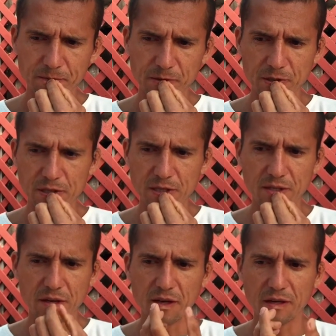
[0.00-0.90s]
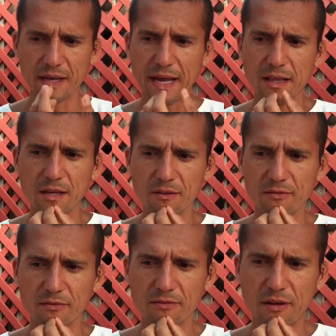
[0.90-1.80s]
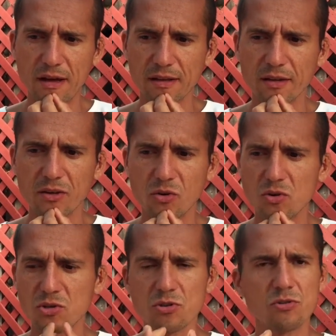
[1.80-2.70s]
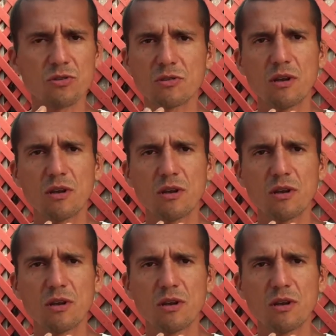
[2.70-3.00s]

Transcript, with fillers: she's a gallon of vodka and orange juice